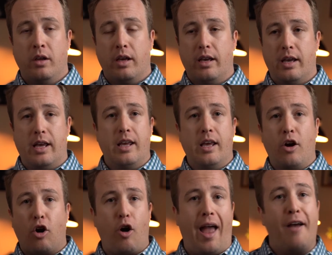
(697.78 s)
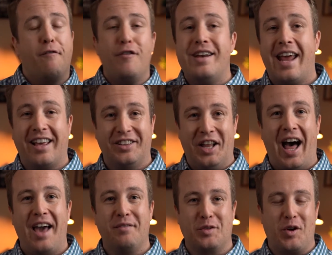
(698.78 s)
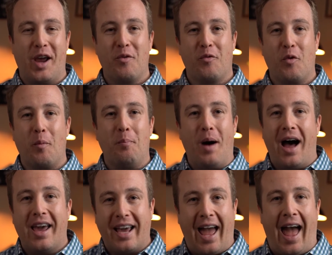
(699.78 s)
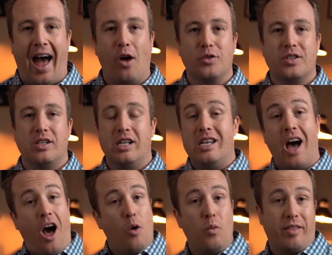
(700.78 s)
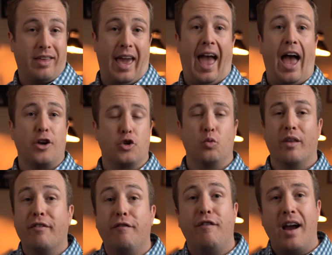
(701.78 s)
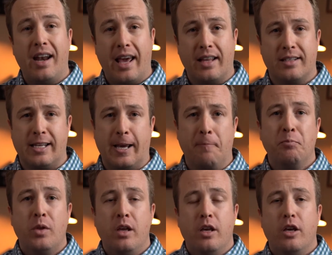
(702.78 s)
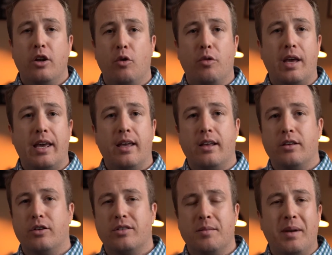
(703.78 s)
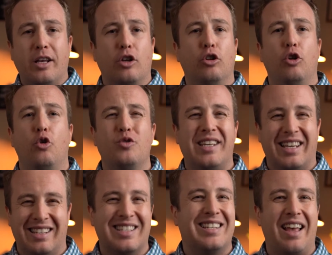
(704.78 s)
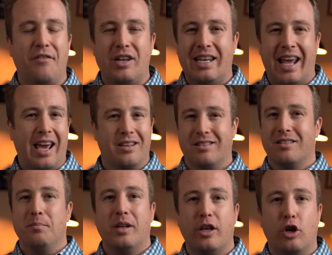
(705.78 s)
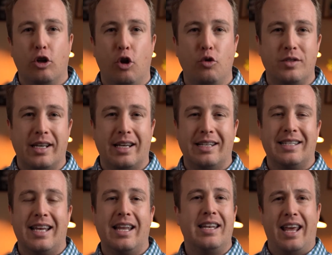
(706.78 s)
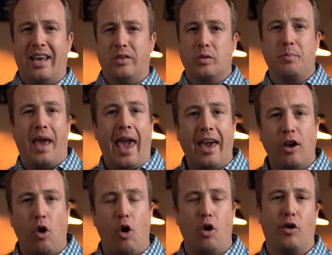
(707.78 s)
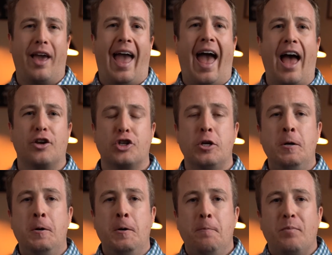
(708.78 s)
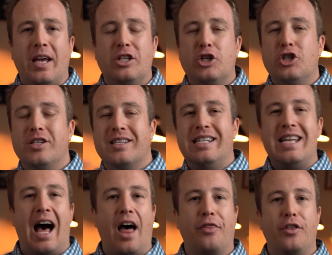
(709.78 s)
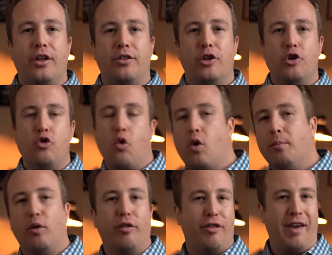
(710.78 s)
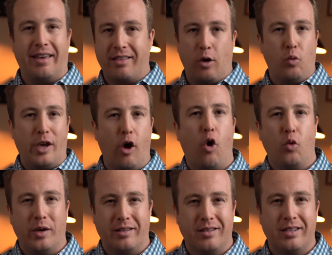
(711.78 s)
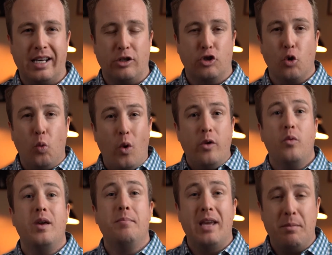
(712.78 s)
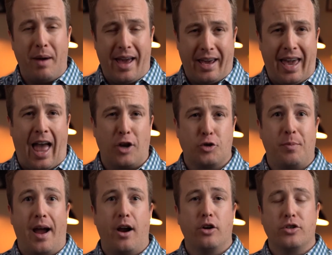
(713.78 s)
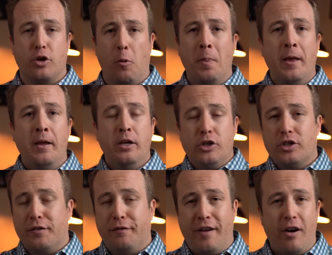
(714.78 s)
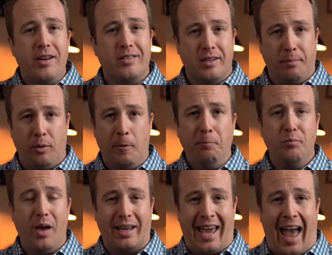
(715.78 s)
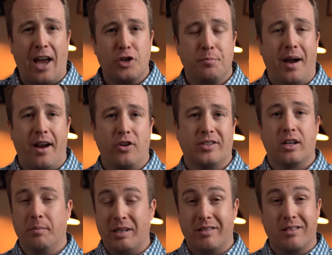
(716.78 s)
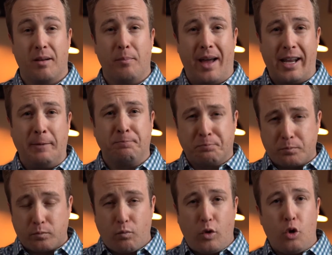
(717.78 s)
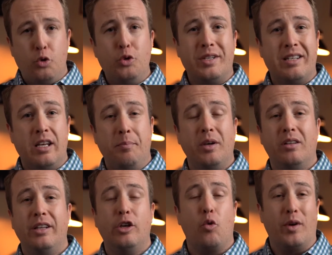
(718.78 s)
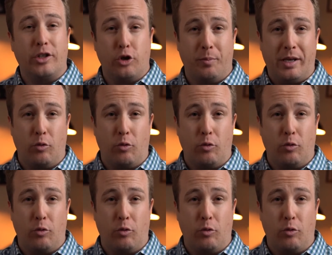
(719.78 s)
in our everyday lives, right, if we're buying a house not with cash, with financing, somebody closing in 7 days, somebody closing in 10 days, paying all cash, it's just not the normal thing that we always see. So what do we mean by a cash buyer? So just very simple, a cash buyer is going to be somebody who's typically going to be